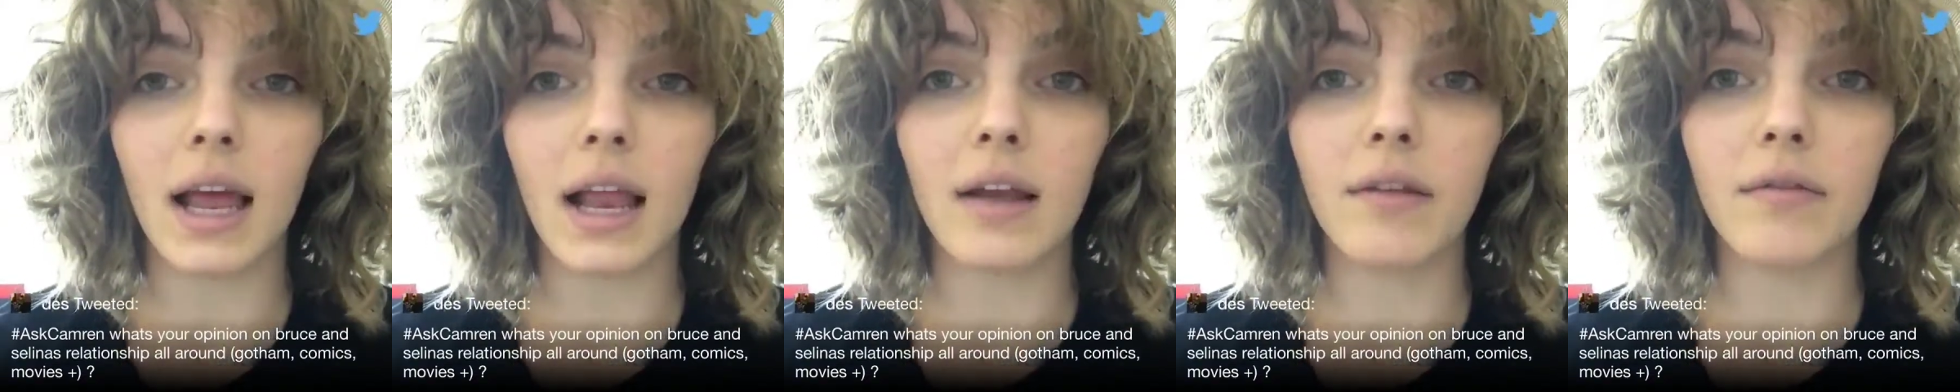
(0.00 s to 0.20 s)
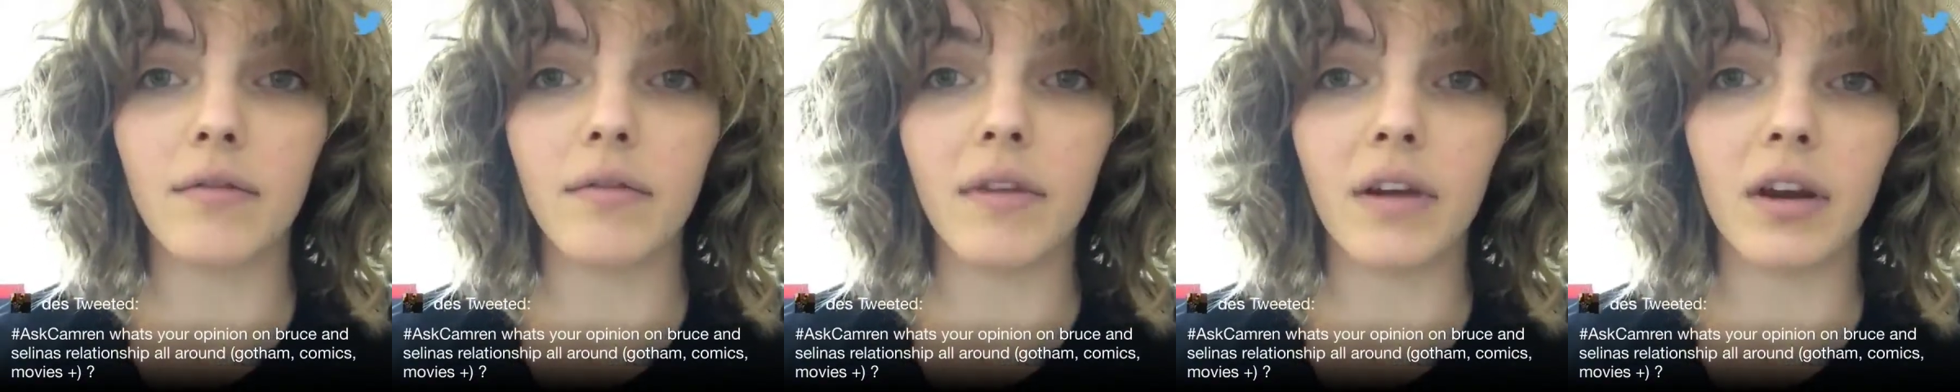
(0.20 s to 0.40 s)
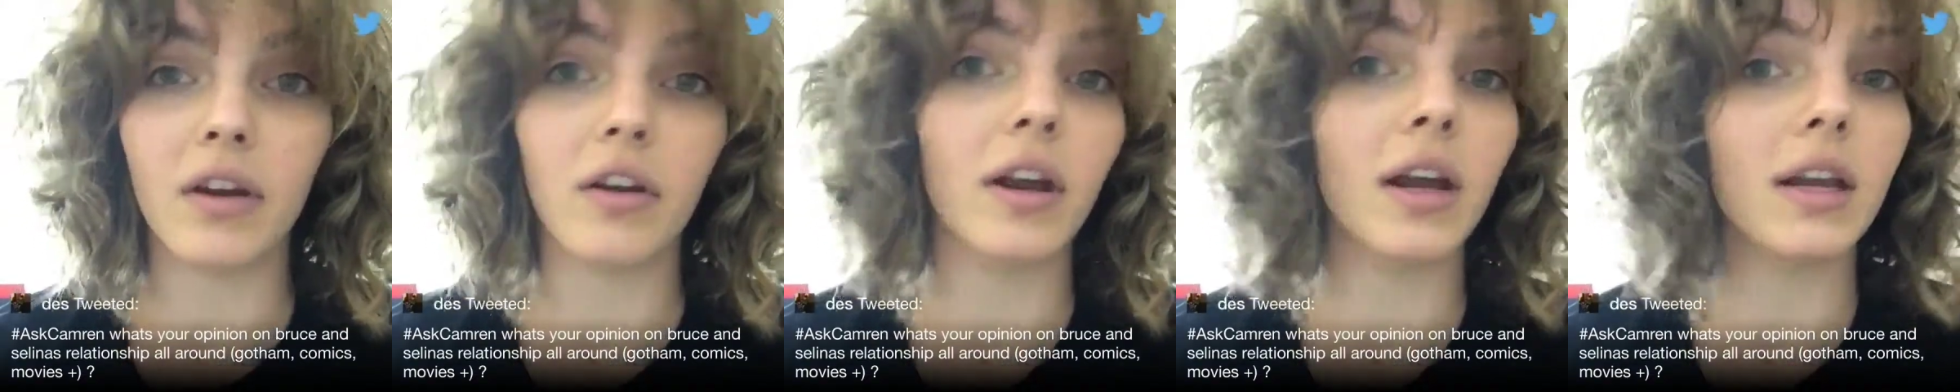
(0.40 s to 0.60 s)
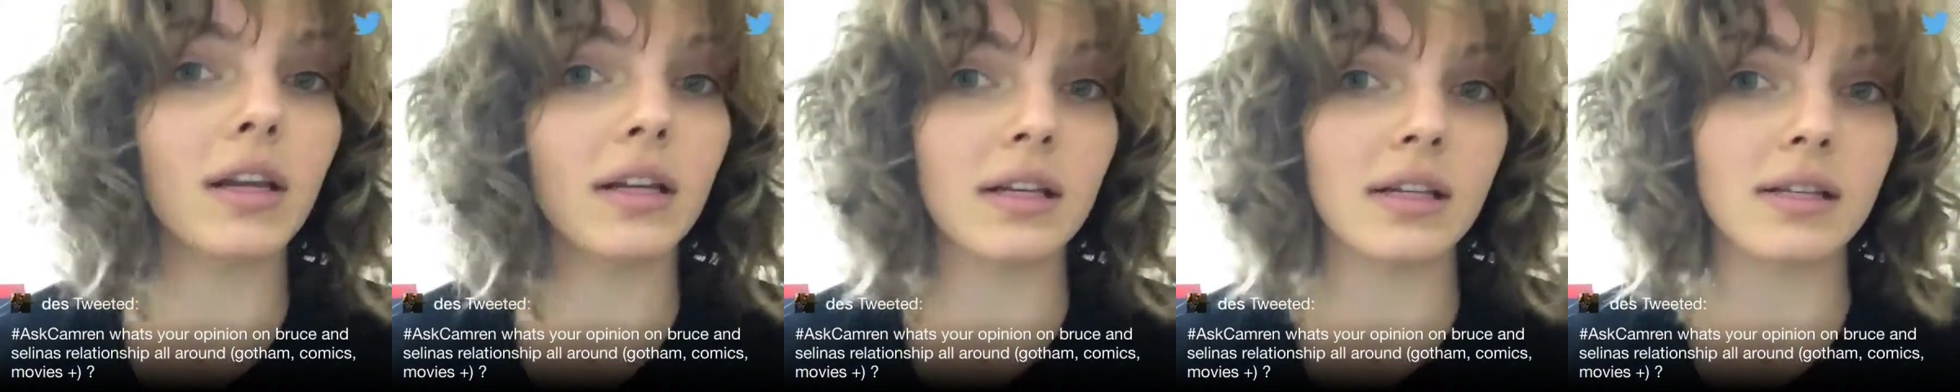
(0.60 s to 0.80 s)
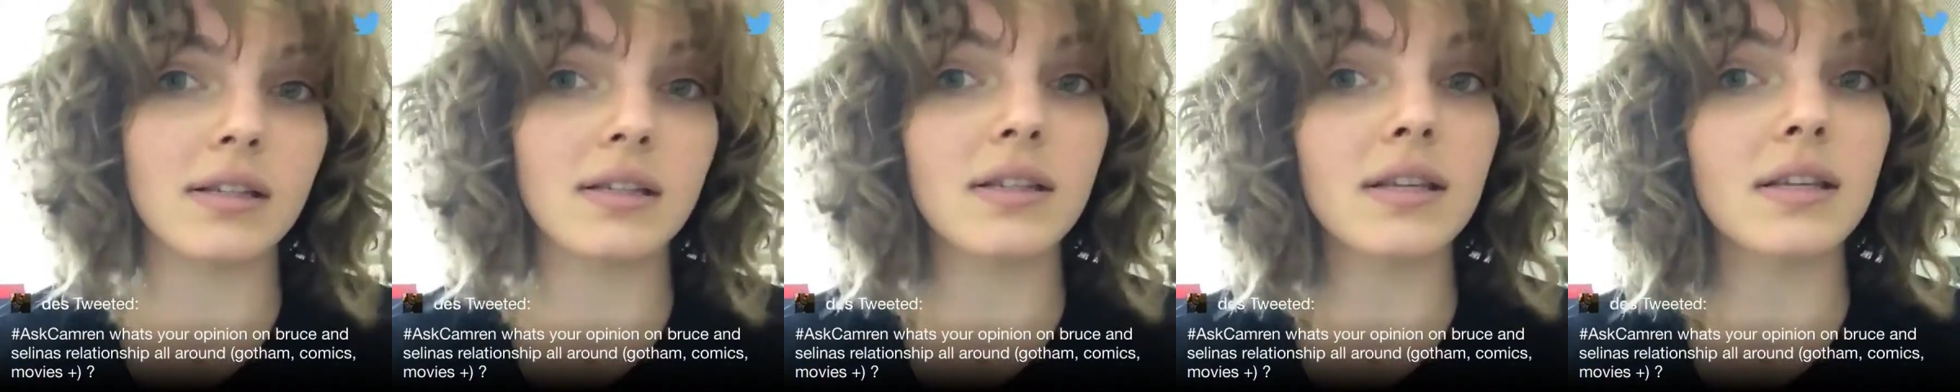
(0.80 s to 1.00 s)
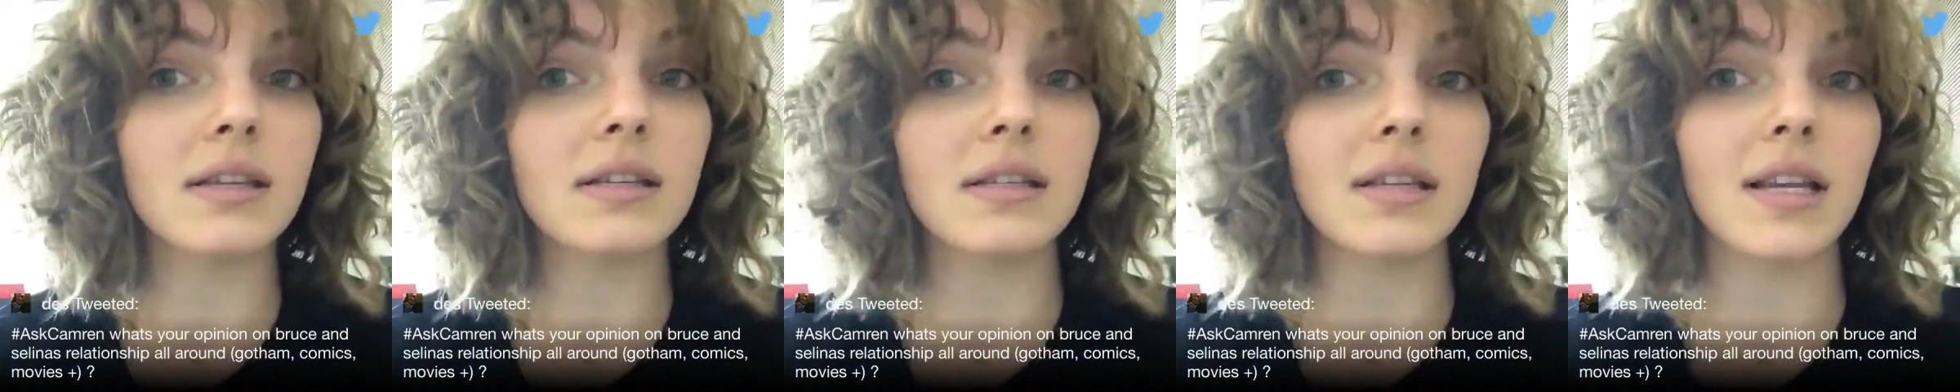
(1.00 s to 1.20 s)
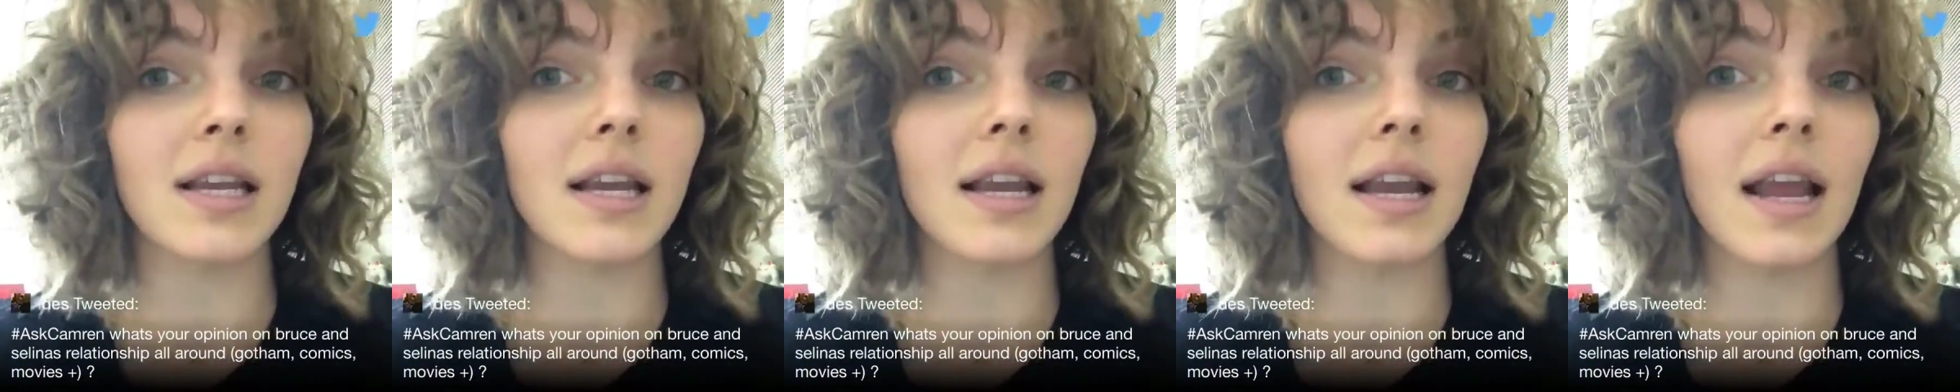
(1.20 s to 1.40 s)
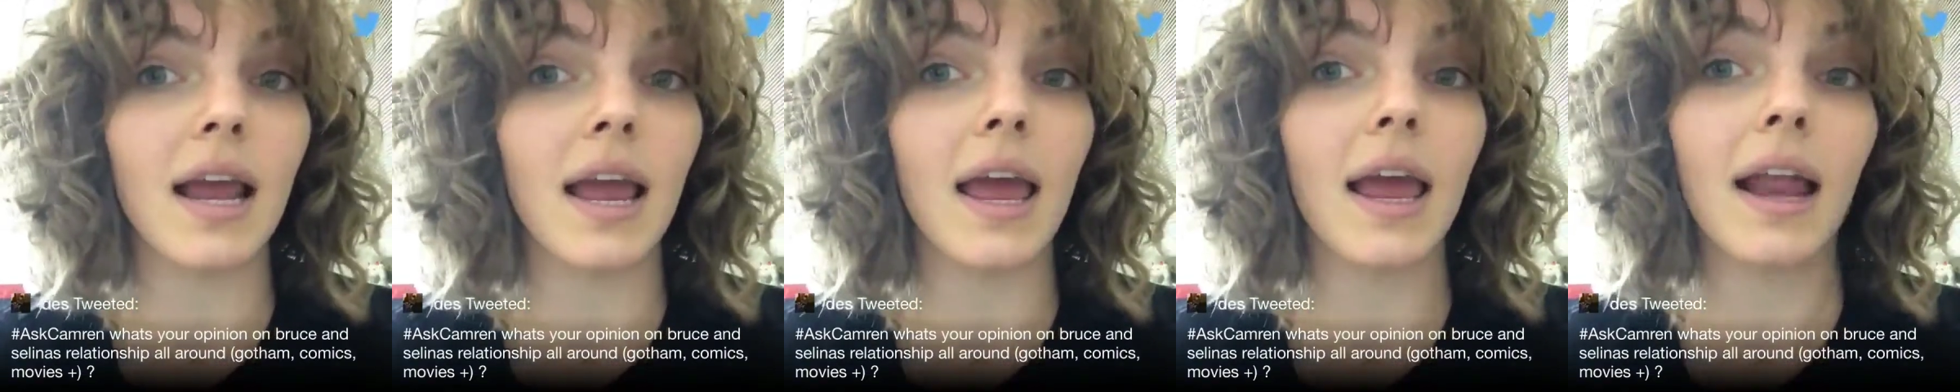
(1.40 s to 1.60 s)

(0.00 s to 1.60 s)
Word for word: and very inconsistent,